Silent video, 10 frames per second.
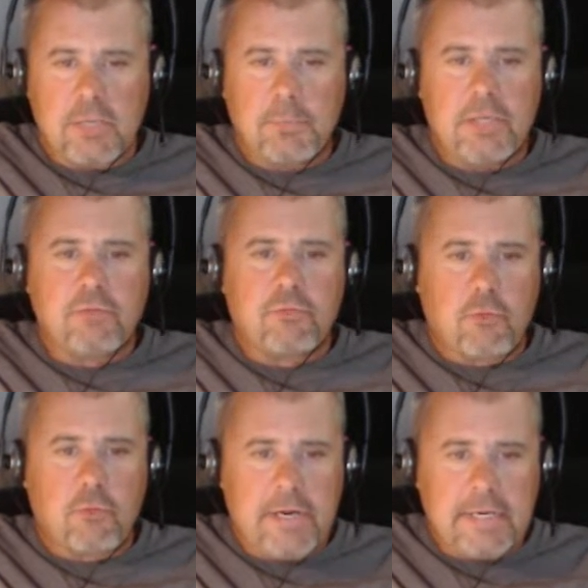But for
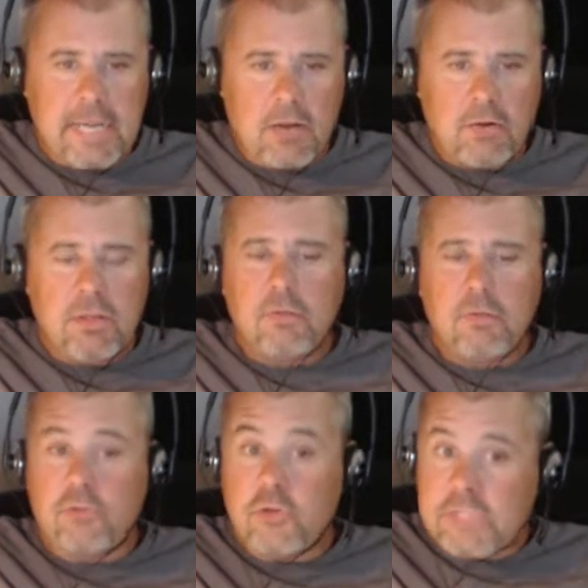right now,
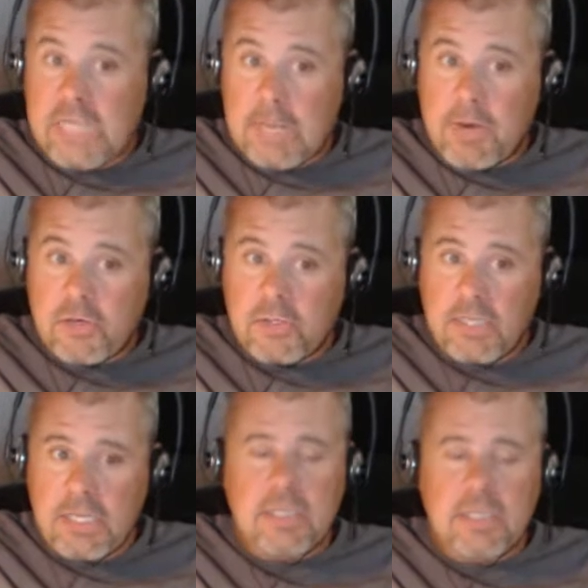first time on the
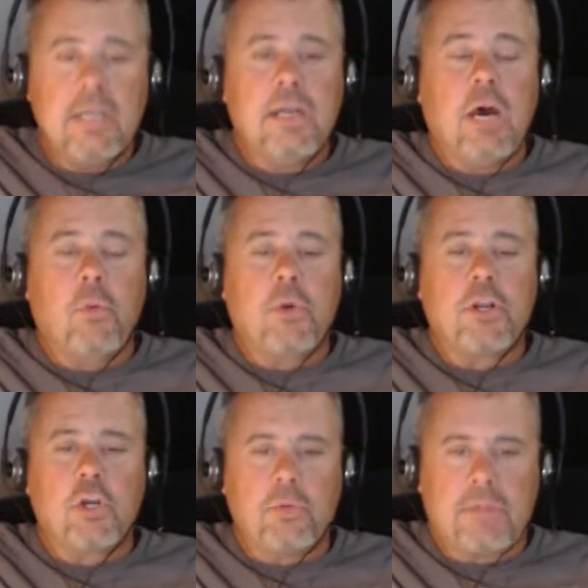lake, I want to
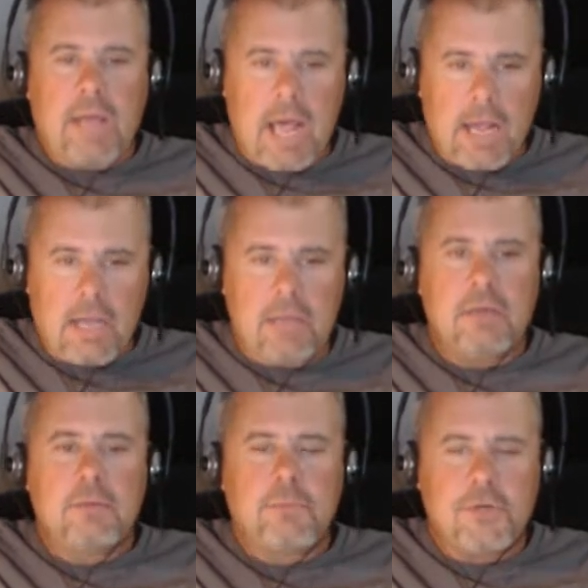go with high
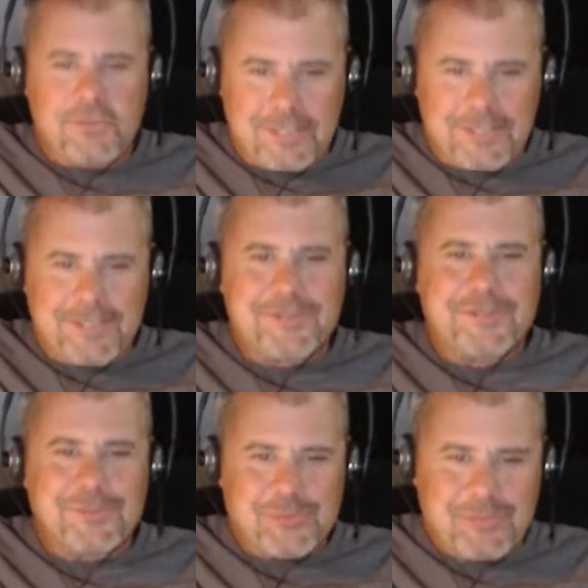percentage
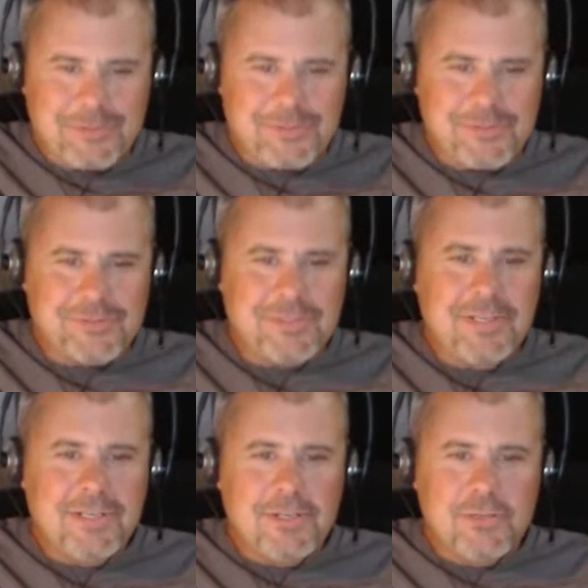structures.
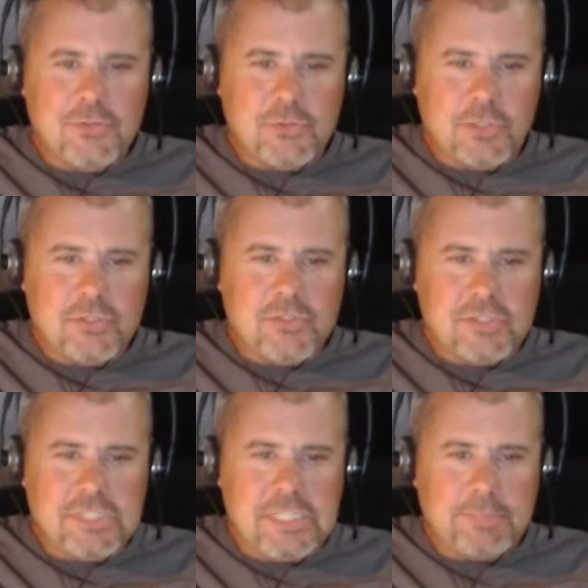So let's just
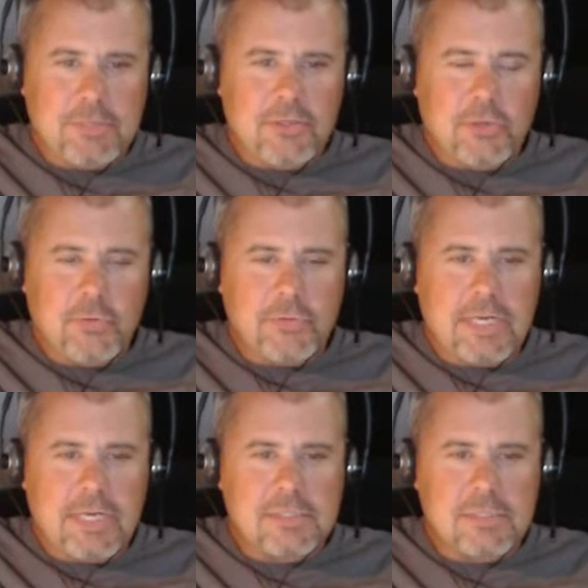keep on going down
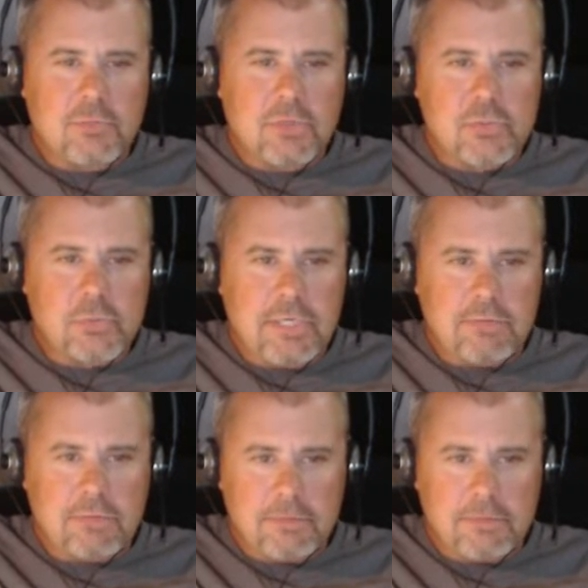and see what else we have here.